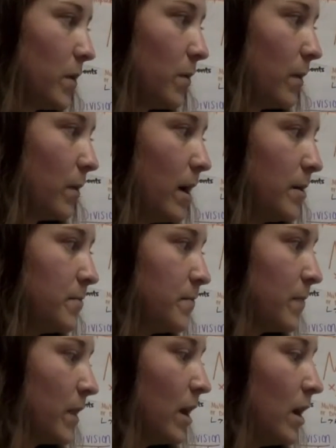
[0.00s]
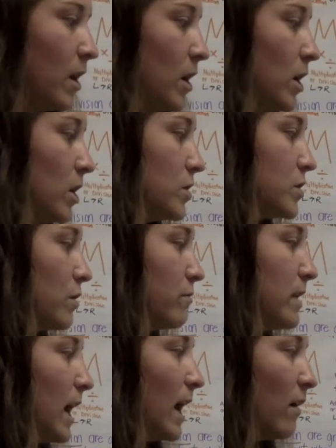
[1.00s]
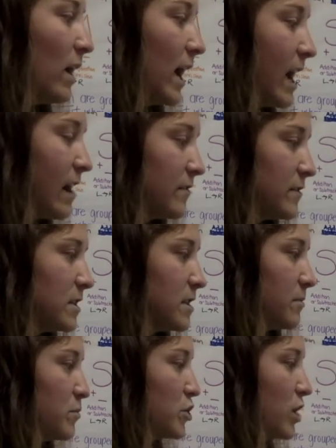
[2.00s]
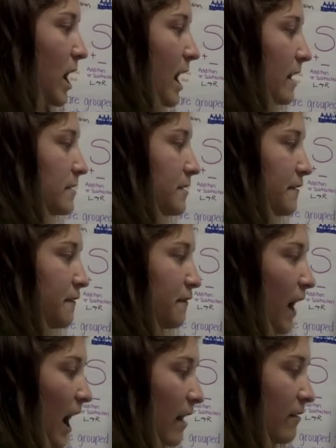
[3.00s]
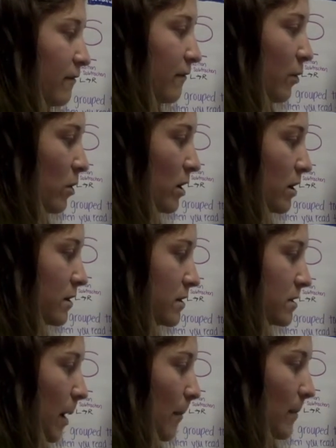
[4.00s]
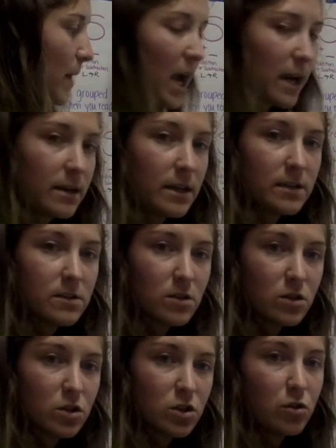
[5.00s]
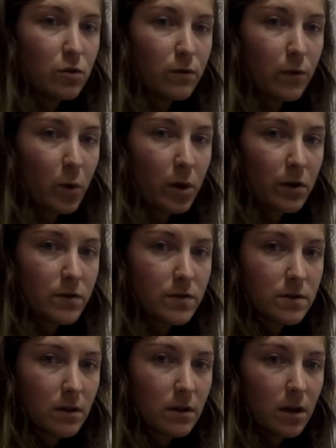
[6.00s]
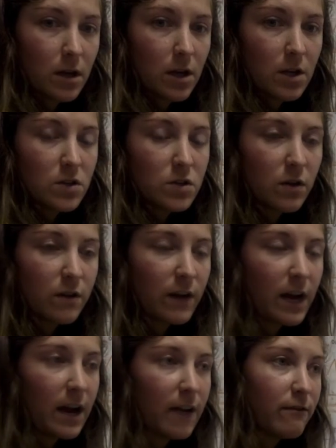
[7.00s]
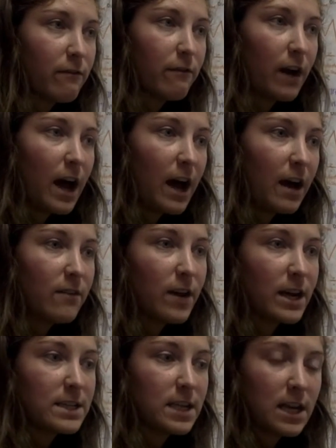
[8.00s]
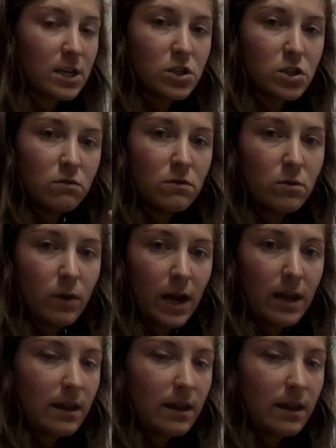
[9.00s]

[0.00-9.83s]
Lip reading: Okay? So now I have to subtract 5/4 minus 2/4. So if I have 5, I take 2 away.